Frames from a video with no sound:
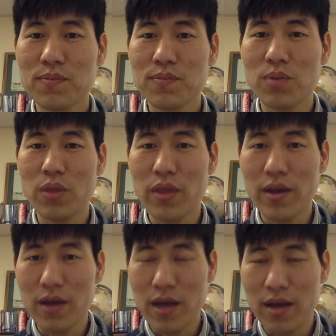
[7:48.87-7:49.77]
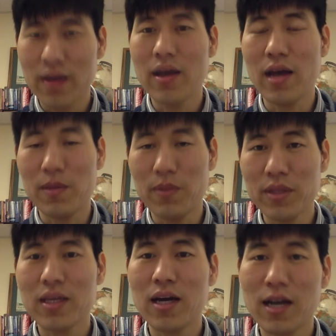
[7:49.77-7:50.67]
but every
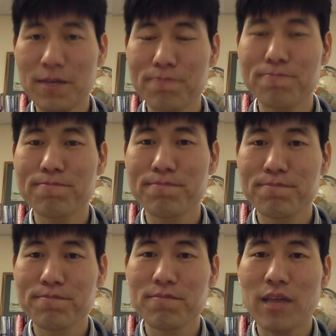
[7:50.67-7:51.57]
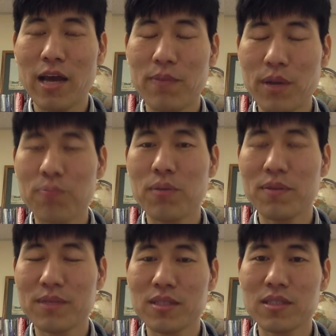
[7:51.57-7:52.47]
time, every
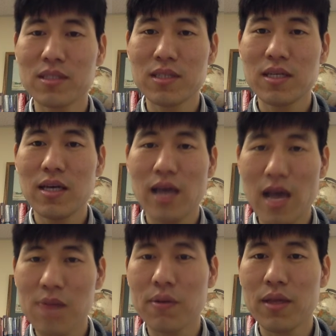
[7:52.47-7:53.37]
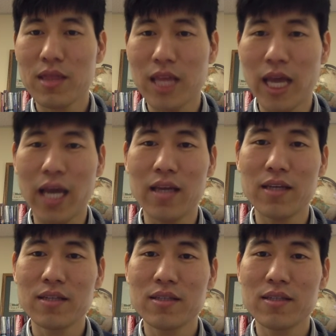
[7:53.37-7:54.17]
moment, every day.